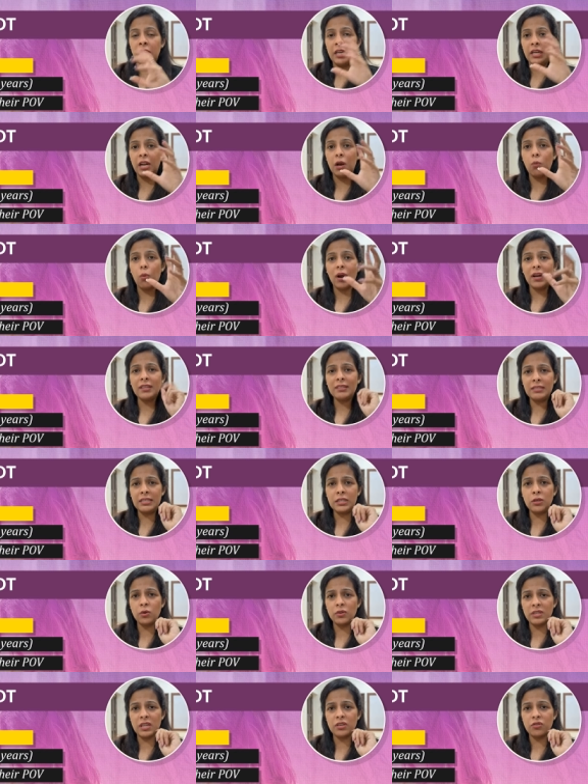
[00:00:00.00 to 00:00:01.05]
Now what is
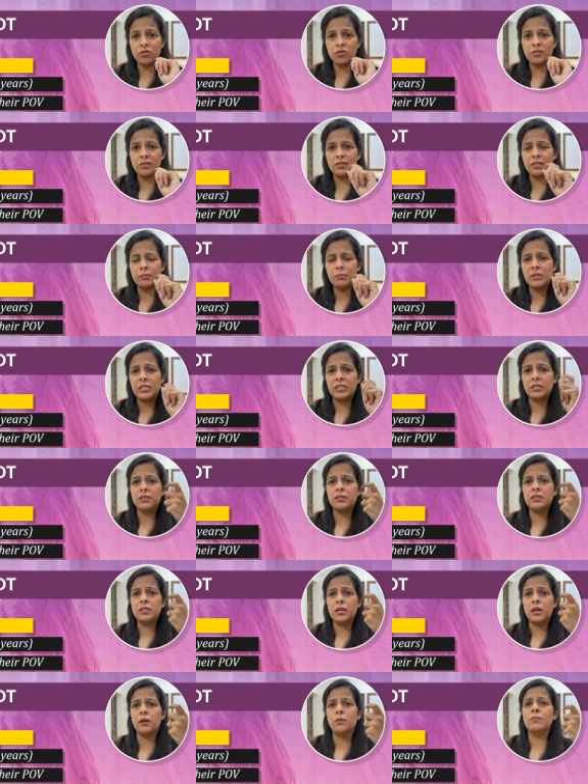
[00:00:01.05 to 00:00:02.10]
egocentrism? It is a
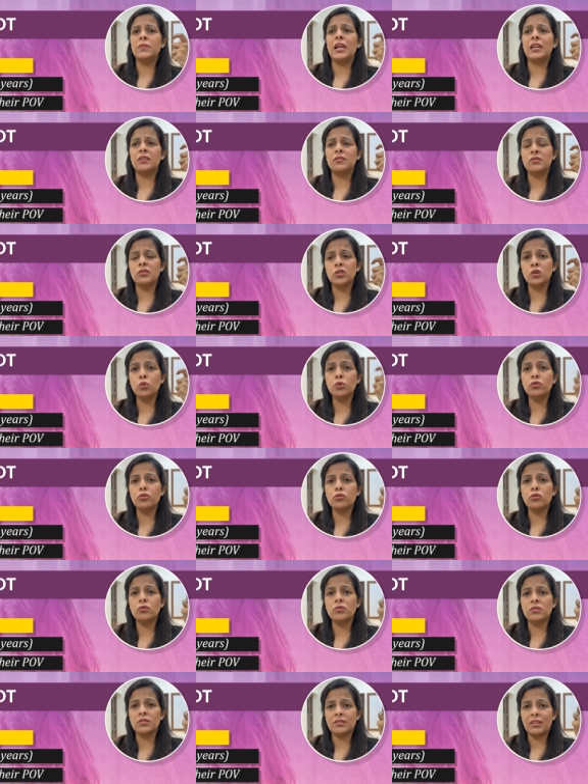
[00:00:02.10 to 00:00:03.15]
term that is used
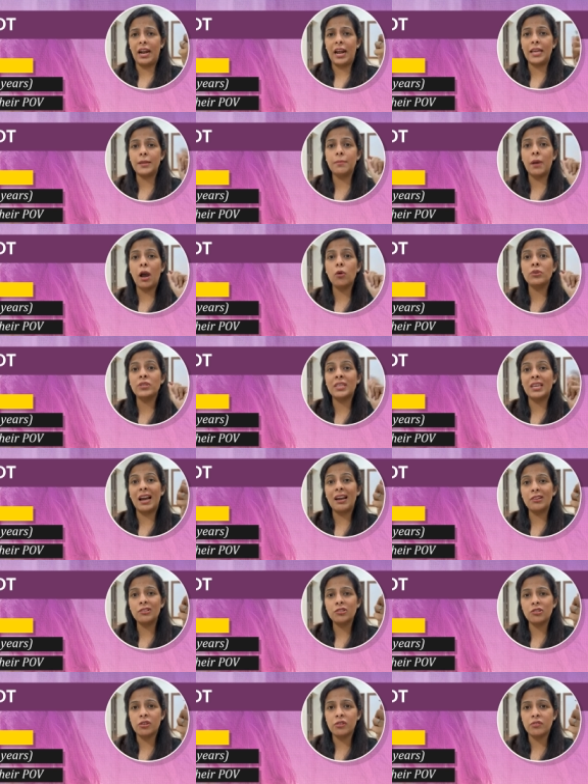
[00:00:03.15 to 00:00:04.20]
to describe how
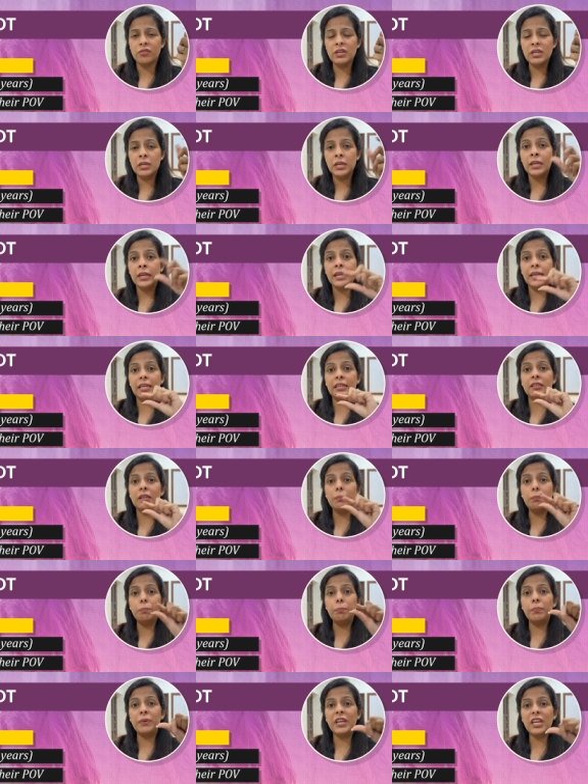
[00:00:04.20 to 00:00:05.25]
young children in
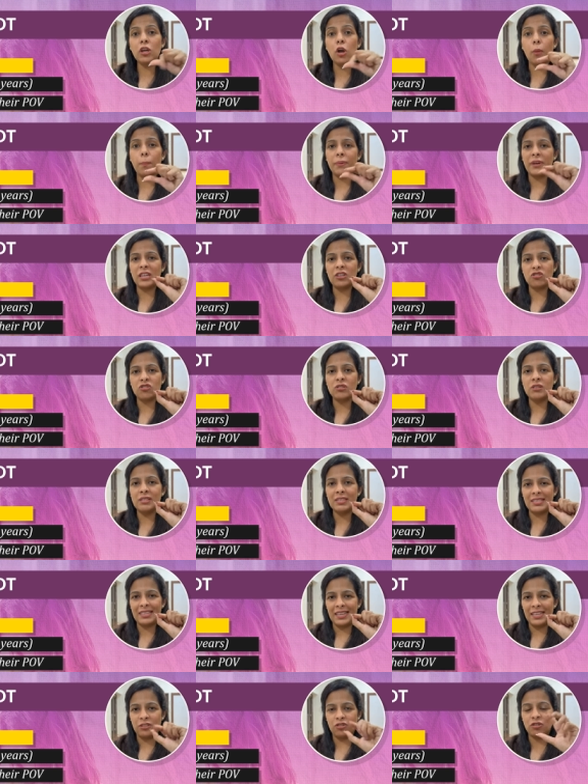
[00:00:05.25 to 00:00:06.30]
the pre-operational
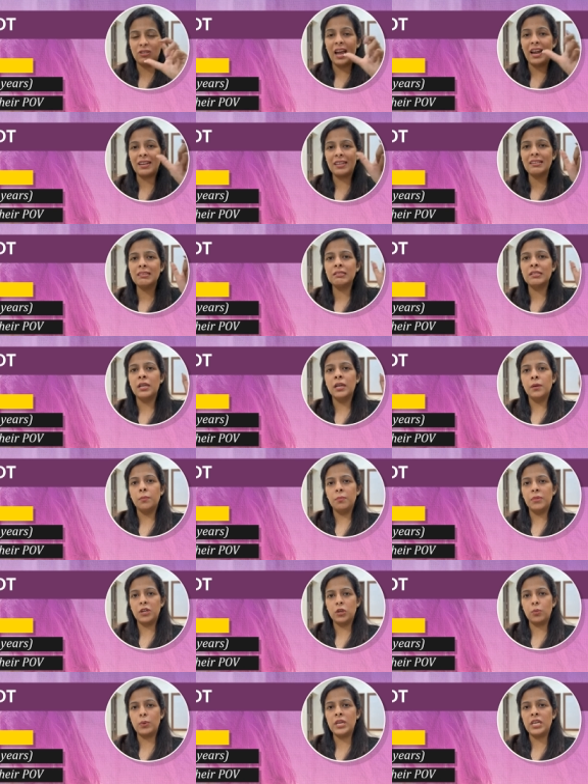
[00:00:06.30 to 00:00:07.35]
stage, that is
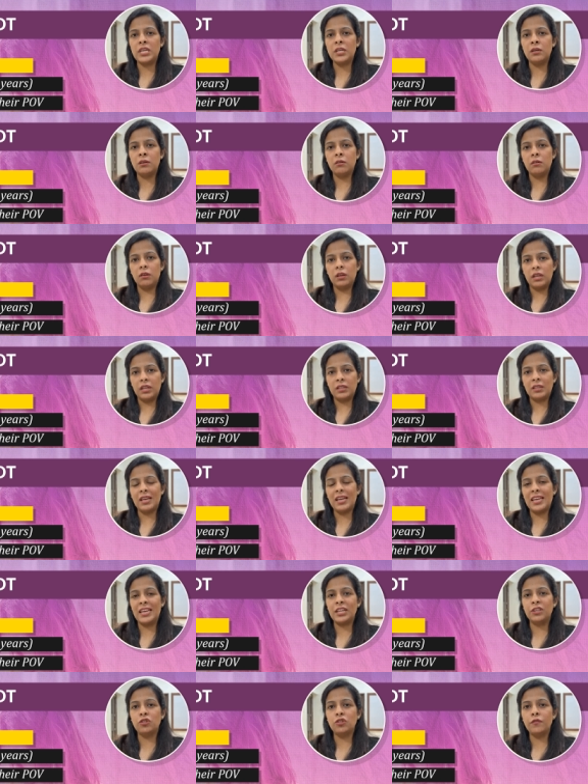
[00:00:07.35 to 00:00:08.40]
between the
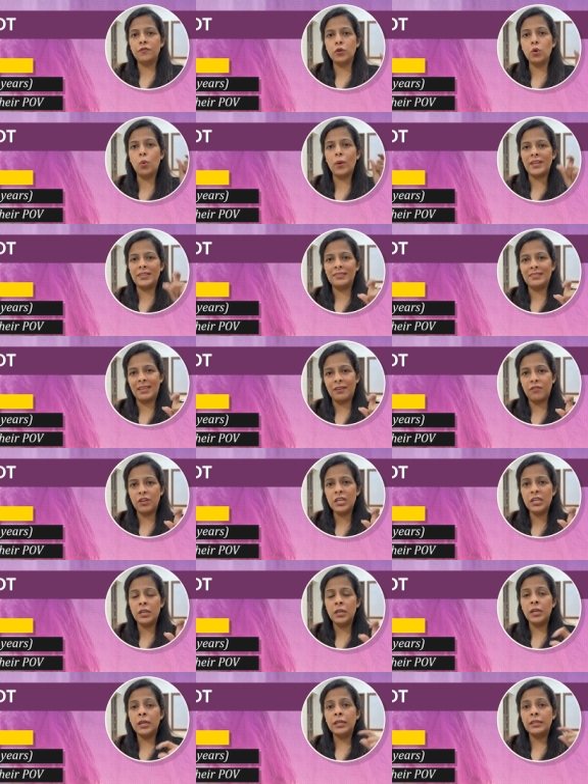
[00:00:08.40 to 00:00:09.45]
age of 2 and 7,
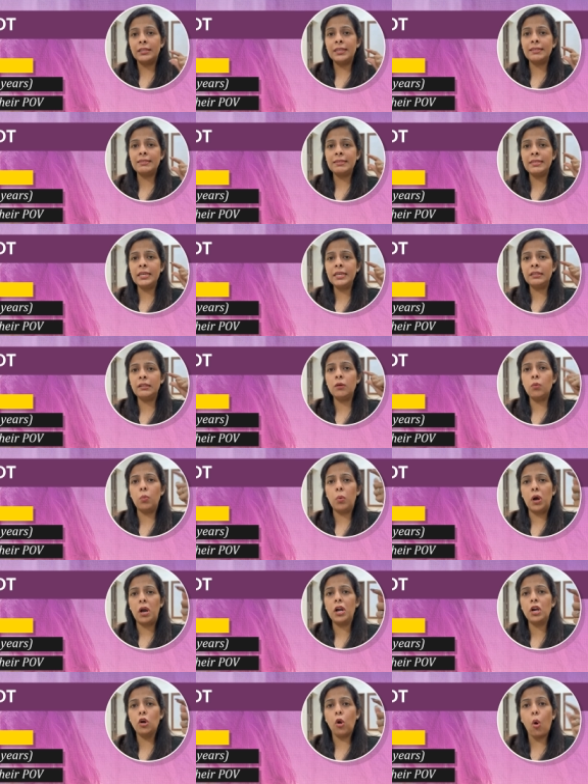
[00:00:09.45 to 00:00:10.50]
they see the
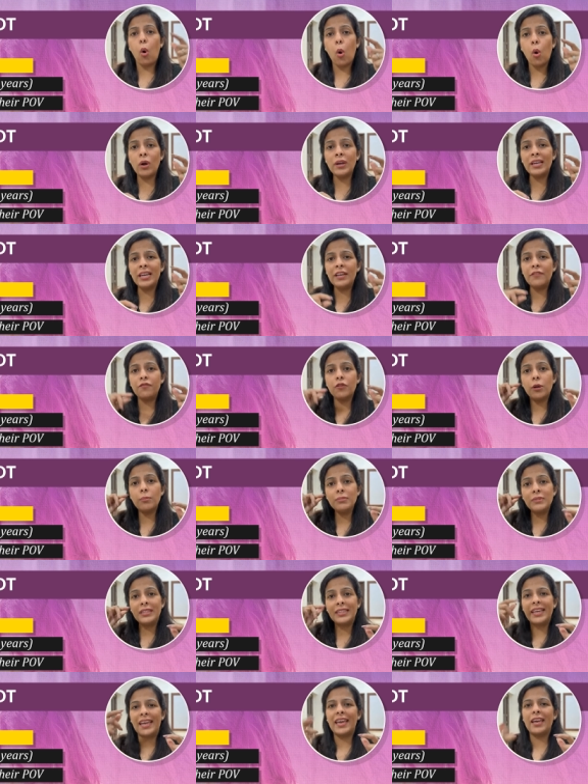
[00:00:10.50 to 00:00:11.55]
world only
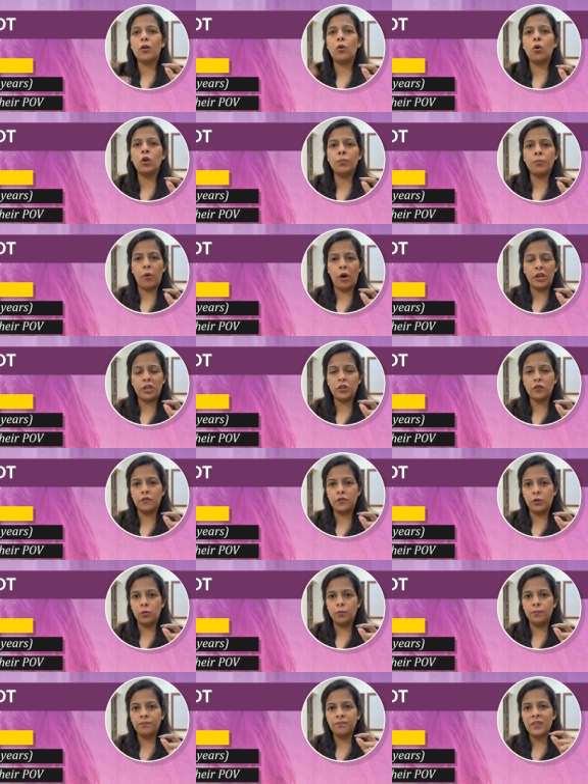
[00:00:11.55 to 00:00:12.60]
from their own point of
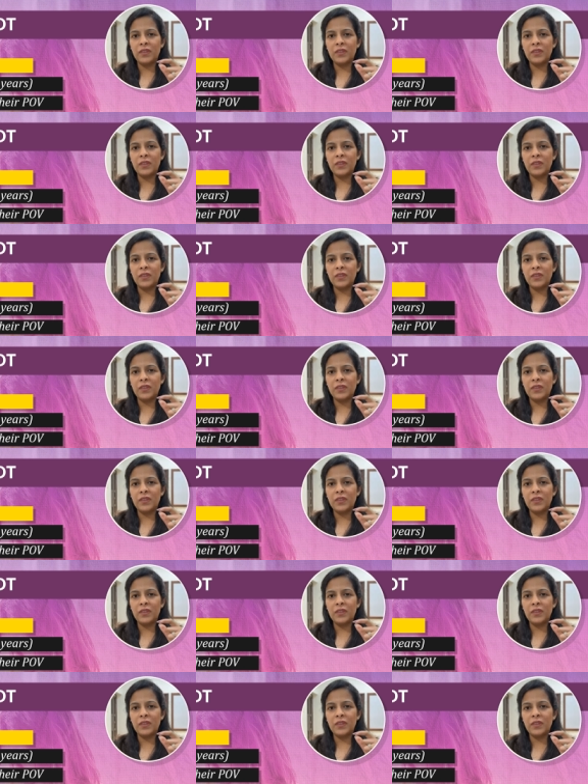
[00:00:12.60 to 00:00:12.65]
view.